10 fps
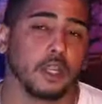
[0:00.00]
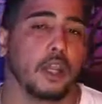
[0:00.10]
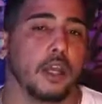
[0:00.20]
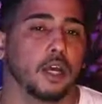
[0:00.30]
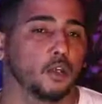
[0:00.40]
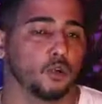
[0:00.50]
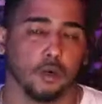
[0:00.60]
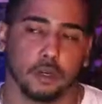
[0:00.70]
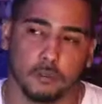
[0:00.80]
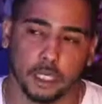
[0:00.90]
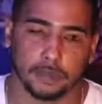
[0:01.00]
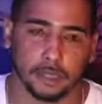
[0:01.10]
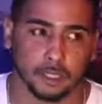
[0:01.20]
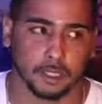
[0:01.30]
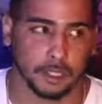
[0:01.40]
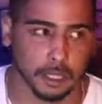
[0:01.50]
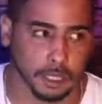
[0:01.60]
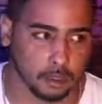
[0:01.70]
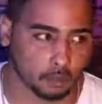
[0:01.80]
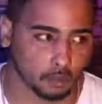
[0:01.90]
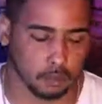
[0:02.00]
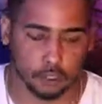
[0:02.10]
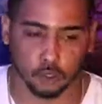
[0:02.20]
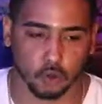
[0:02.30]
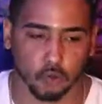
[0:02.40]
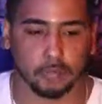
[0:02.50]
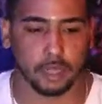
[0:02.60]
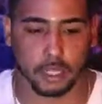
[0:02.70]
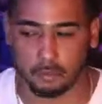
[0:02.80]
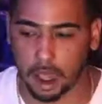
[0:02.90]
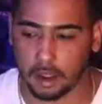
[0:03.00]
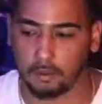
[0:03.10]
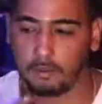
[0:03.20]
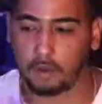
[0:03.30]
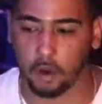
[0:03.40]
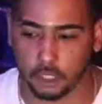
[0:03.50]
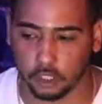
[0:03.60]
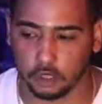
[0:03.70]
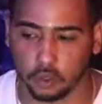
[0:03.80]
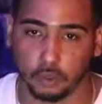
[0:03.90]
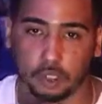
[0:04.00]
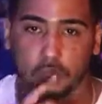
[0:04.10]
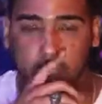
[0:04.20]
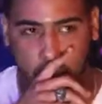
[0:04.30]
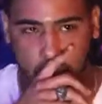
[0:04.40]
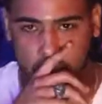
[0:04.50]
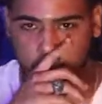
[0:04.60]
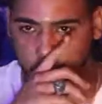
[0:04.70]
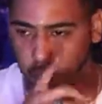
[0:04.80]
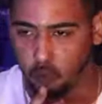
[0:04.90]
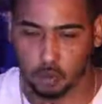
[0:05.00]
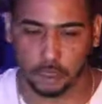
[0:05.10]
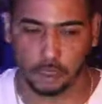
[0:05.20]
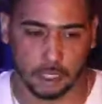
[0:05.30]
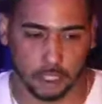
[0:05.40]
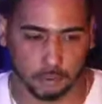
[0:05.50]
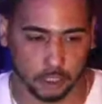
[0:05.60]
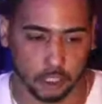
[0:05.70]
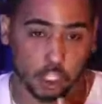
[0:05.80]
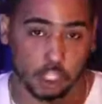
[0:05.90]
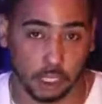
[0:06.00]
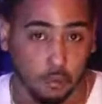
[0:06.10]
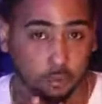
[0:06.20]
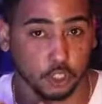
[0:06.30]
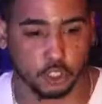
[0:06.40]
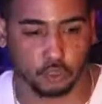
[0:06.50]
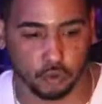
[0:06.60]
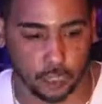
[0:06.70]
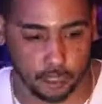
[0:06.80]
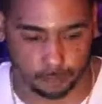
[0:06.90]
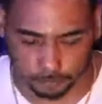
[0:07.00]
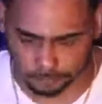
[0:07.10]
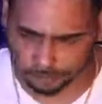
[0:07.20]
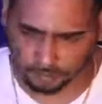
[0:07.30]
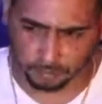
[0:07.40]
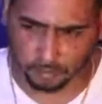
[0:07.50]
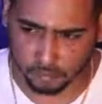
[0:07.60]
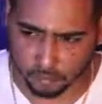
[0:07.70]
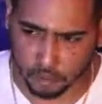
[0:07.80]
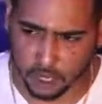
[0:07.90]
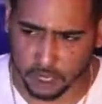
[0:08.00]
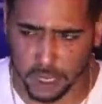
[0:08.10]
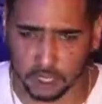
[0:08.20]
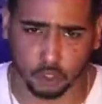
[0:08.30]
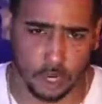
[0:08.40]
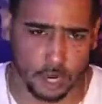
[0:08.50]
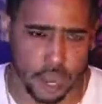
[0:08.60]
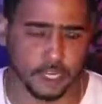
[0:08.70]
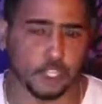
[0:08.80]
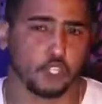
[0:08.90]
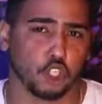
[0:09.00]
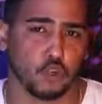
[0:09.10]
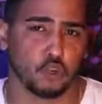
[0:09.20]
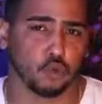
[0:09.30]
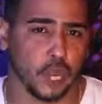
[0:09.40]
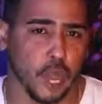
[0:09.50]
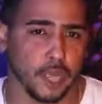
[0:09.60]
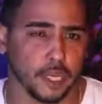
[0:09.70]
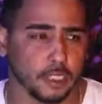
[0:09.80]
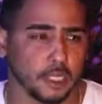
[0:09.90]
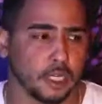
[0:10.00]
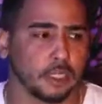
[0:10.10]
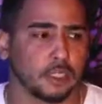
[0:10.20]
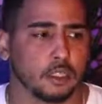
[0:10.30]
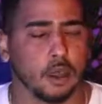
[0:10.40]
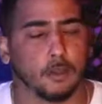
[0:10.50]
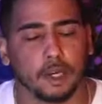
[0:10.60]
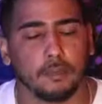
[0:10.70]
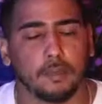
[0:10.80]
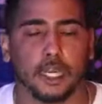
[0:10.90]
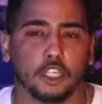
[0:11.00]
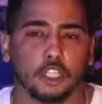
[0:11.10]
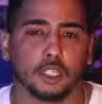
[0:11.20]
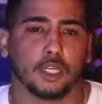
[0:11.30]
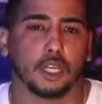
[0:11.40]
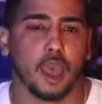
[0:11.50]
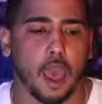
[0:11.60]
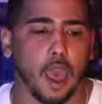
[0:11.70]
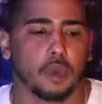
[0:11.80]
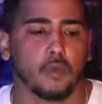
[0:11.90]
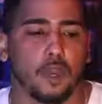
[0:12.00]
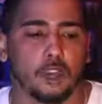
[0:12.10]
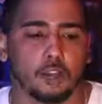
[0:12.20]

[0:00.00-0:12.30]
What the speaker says: I do want to be able to take, playback voice notes. I do want to be able to share my screen and so that I could show you guys some of the pages that I went